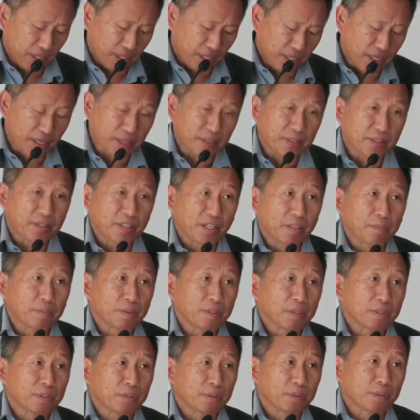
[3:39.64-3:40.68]
In a
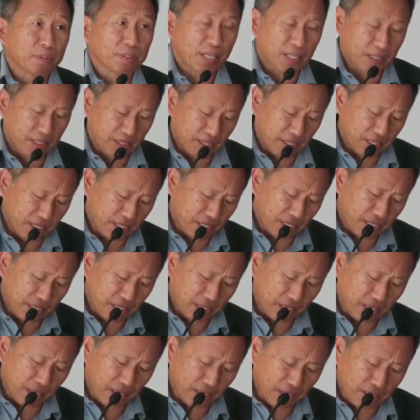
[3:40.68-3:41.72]
tribal society
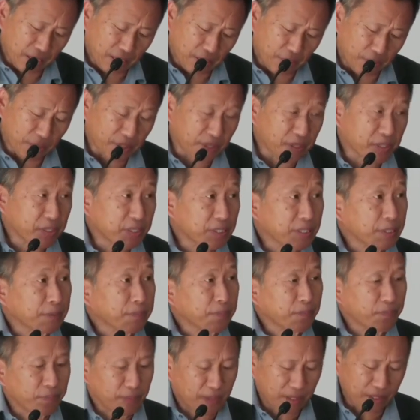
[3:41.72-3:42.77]
like ours,
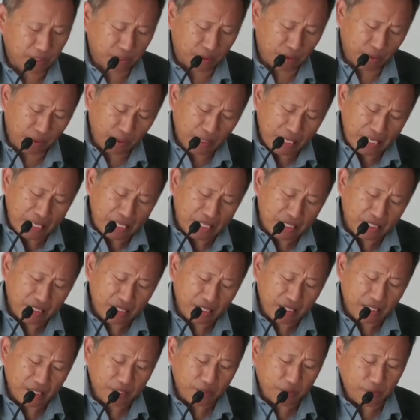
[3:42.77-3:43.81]
it is not
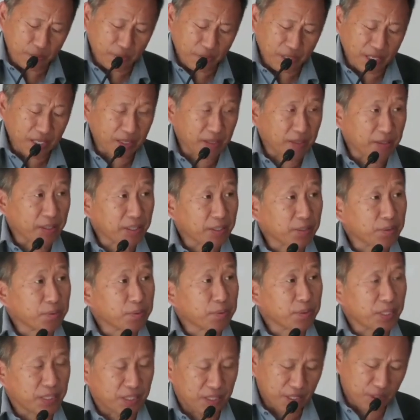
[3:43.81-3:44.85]
easy to migrate
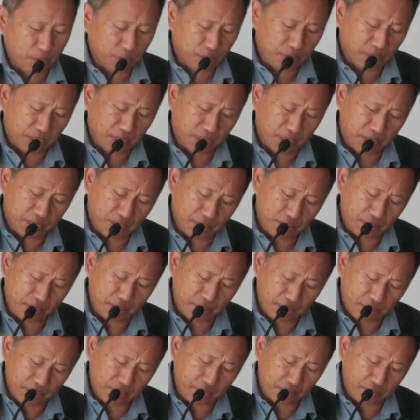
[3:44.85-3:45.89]
to a new
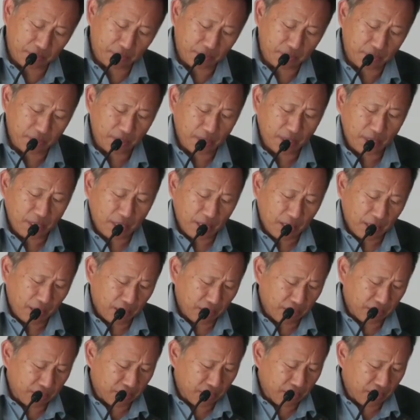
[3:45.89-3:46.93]
system.
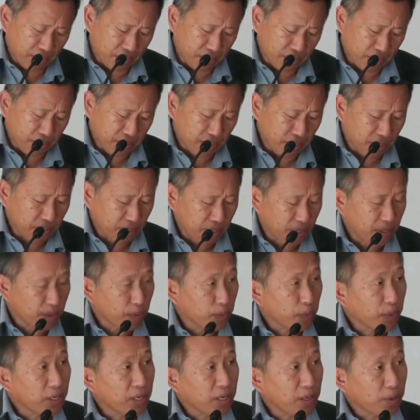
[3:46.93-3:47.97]
And as such,
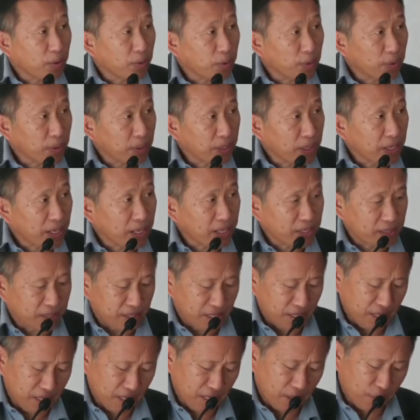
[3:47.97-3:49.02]
we are
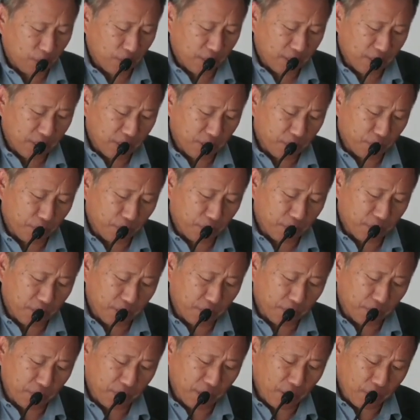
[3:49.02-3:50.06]
organizing awareness
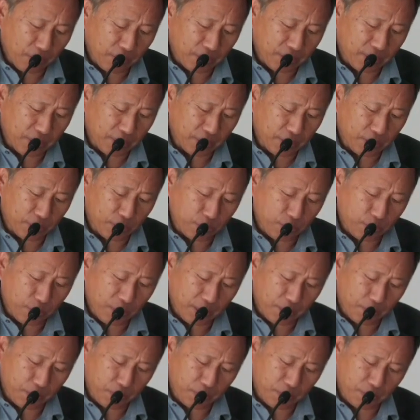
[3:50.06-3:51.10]
programs now and then to
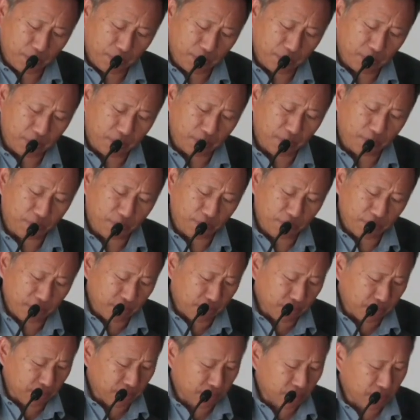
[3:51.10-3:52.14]
make people
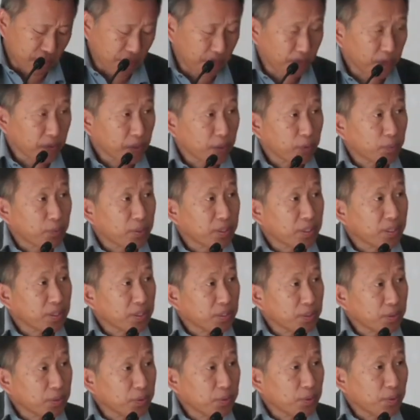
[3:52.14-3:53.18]
comfortable with the
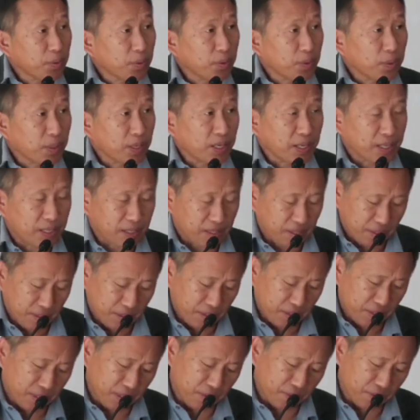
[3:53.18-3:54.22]
new online
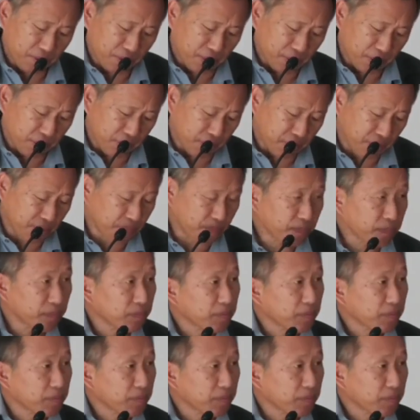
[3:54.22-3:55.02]
services.